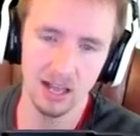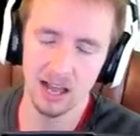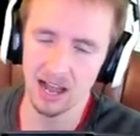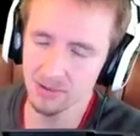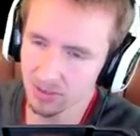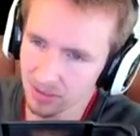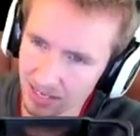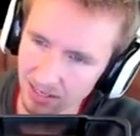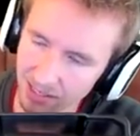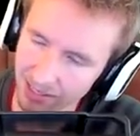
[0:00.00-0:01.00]
I don't
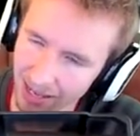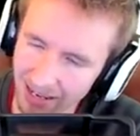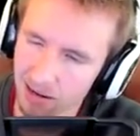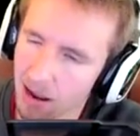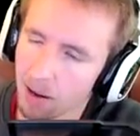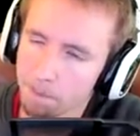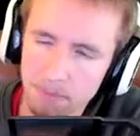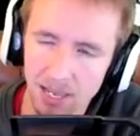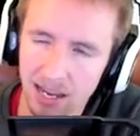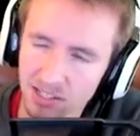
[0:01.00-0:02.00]
think... I,
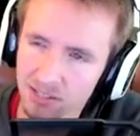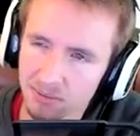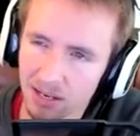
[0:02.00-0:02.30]
I just...